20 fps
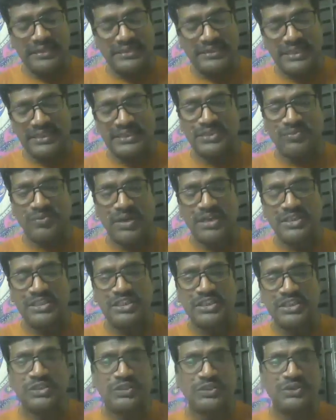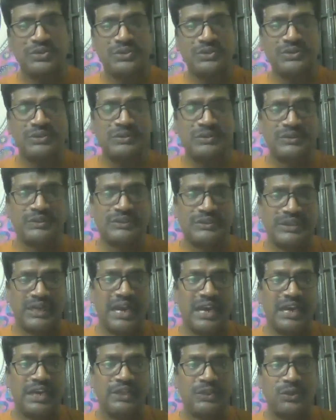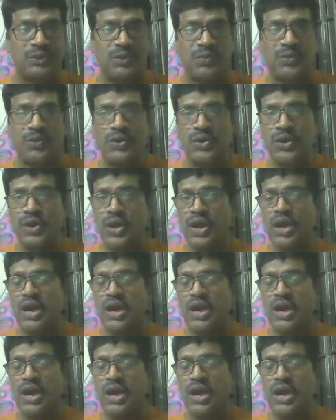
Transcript: just wanted to tell you